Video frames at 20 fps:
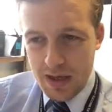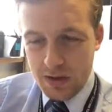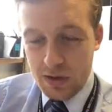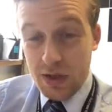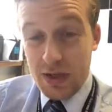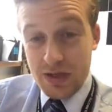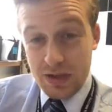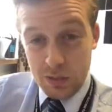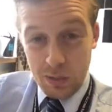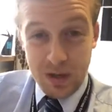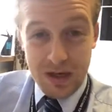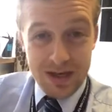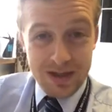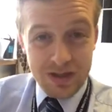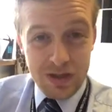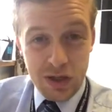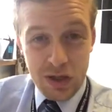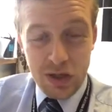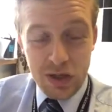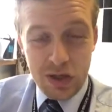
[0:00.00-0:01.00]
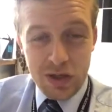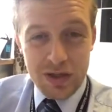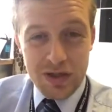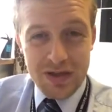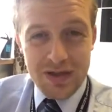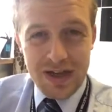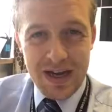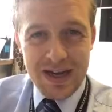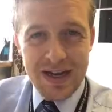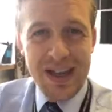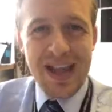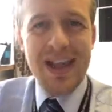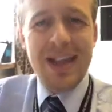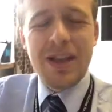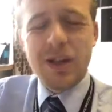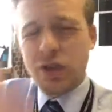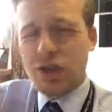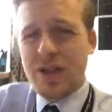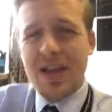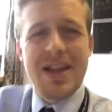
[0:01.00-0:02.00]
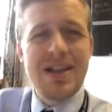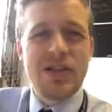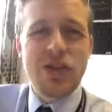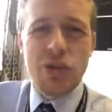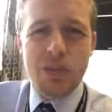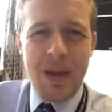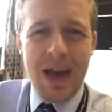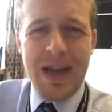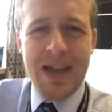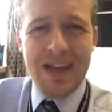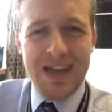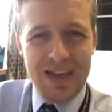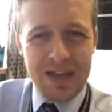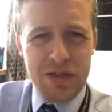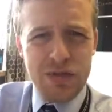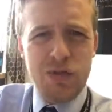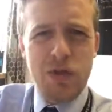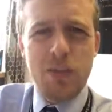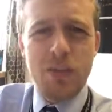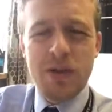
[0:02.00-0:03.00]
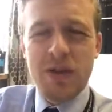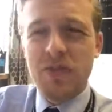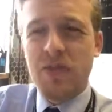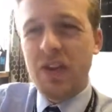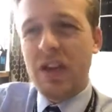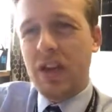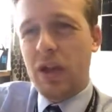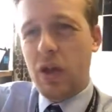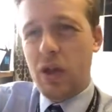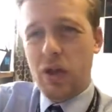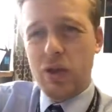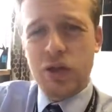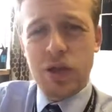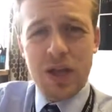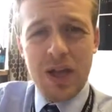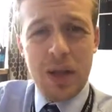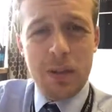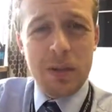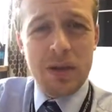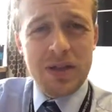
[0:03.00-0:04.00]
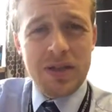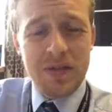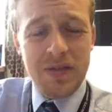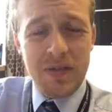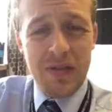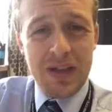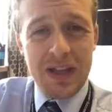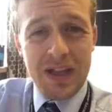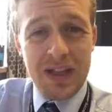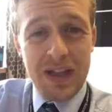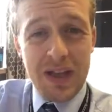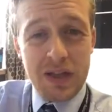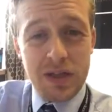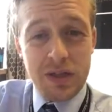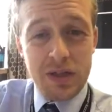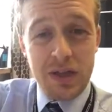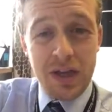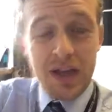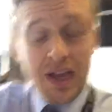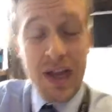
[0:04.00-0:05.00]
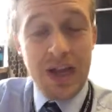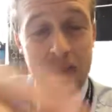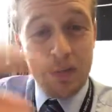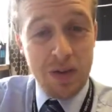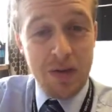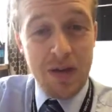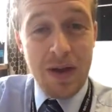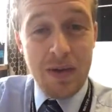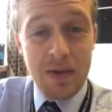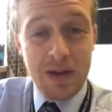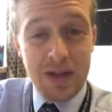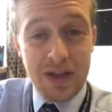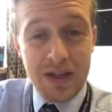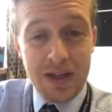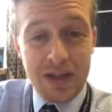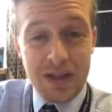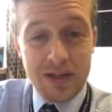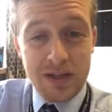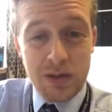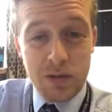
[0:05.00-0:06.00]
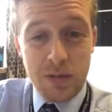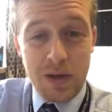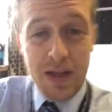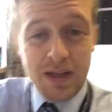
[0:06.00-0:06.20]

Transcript: So that's a weakness on the other side. There's, there's some ideas from this video that should help you to fill in that sheet, and I'm around in the class as